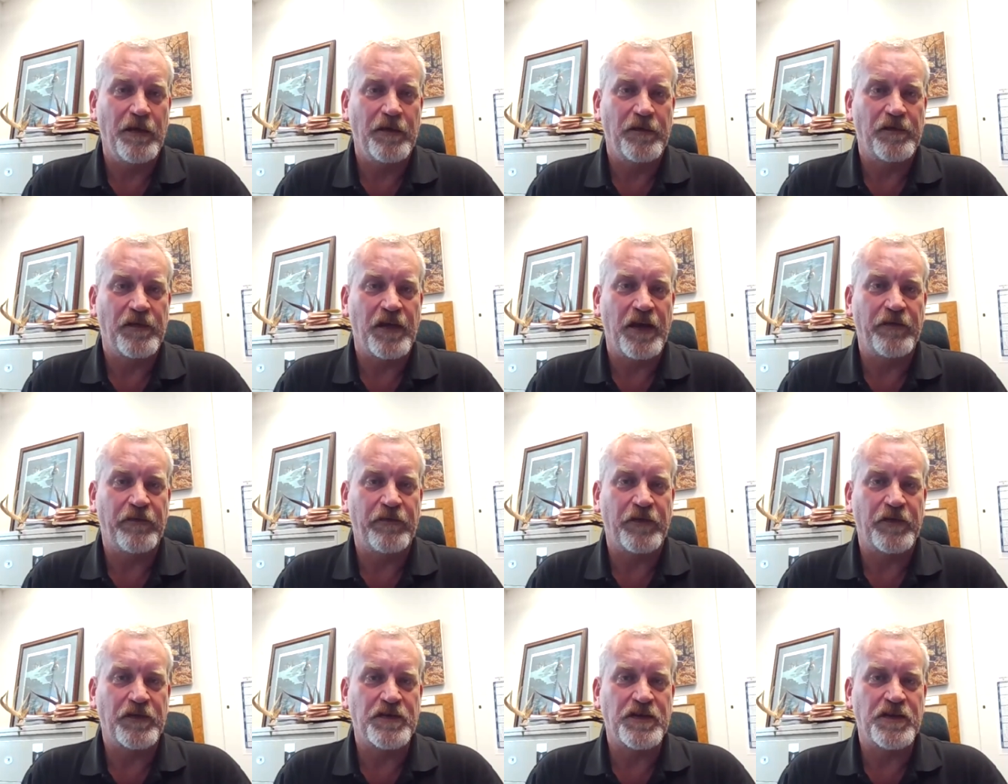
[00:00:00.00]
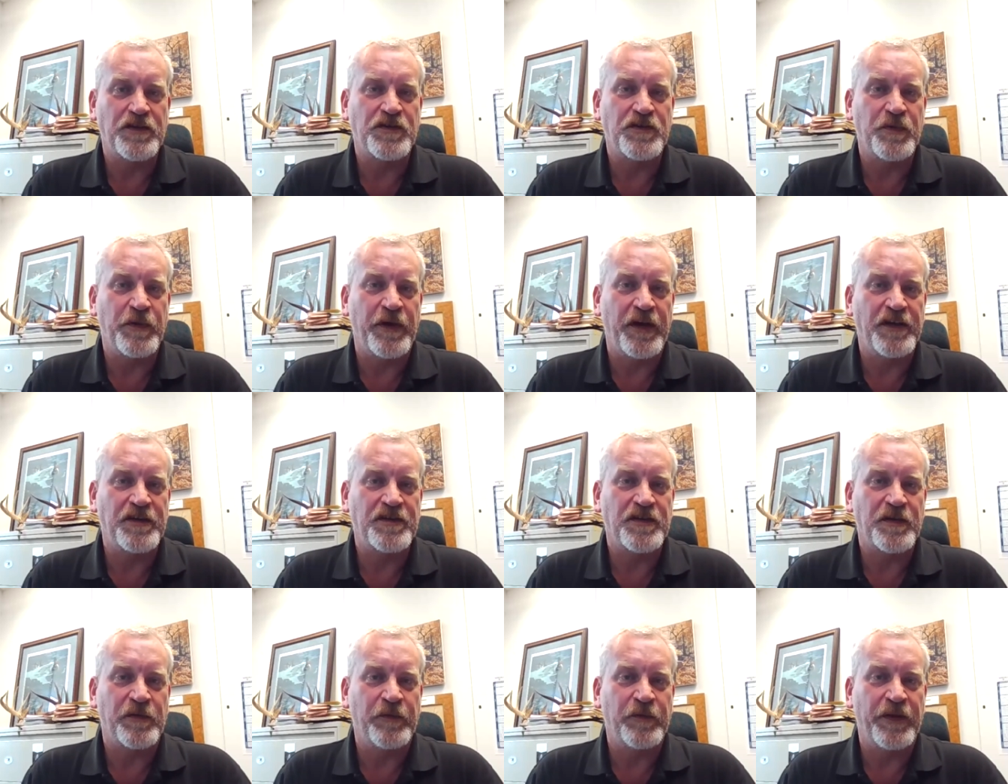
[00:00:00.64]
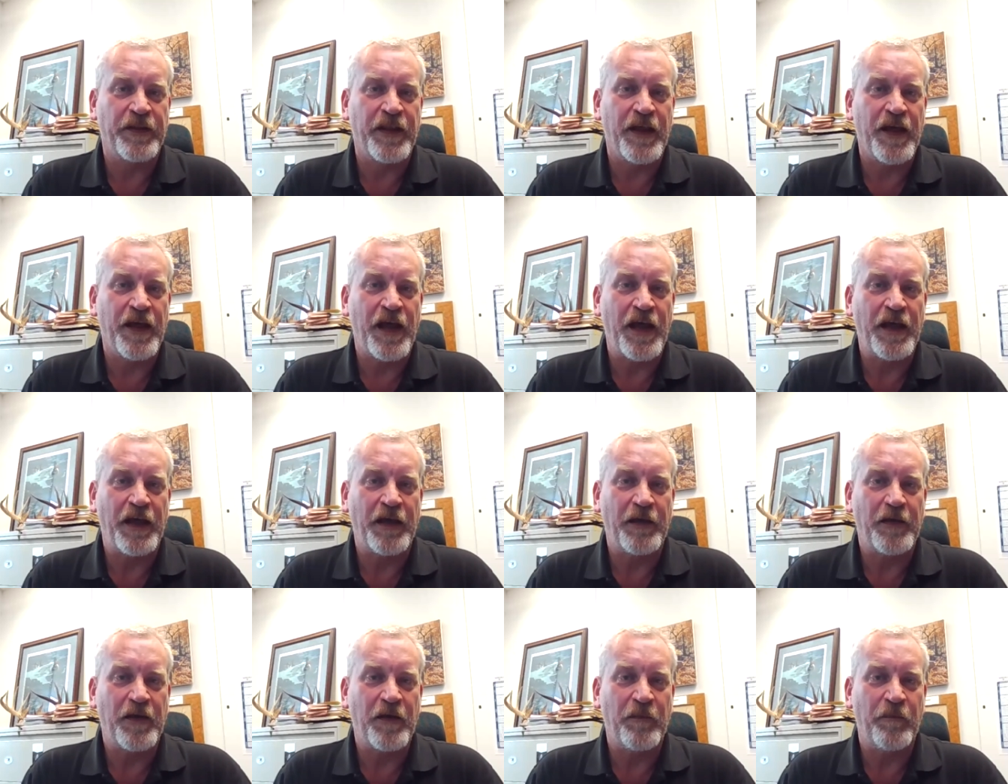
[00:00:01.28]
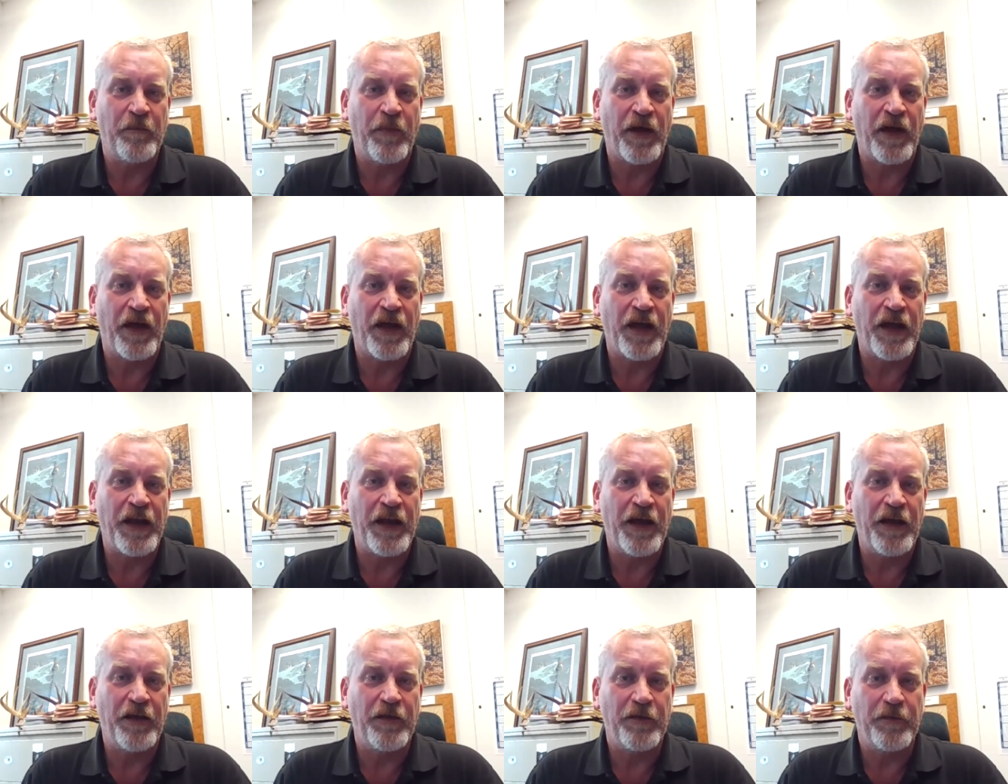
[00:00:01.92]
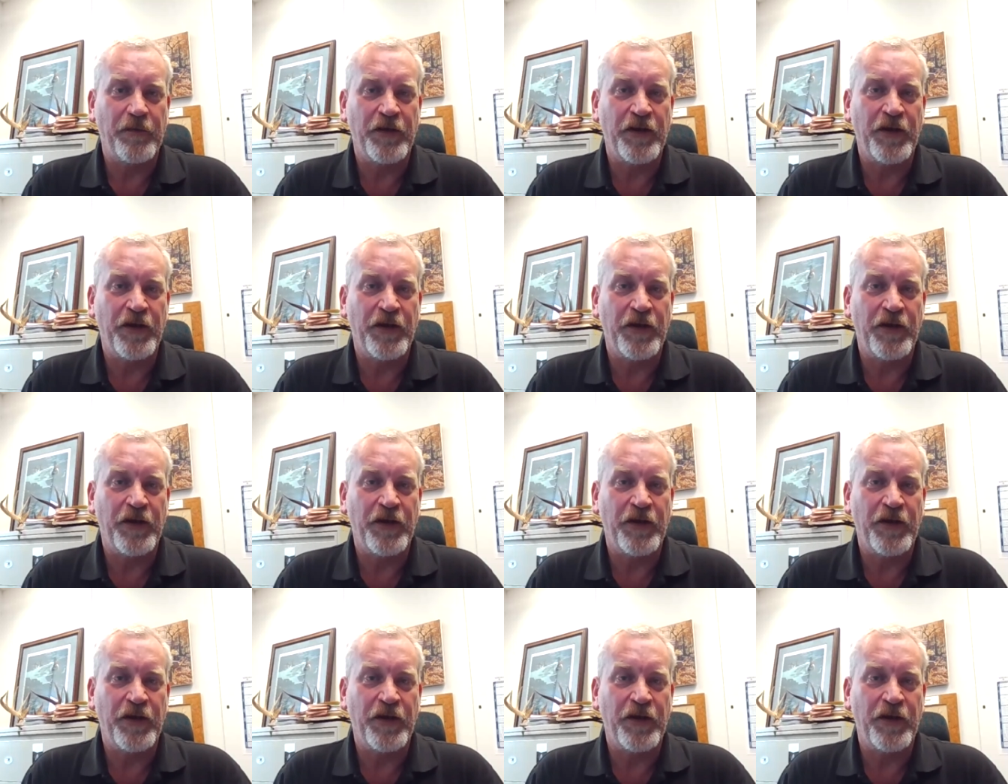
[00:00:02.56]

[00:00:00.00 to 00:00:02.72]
situation when they combine,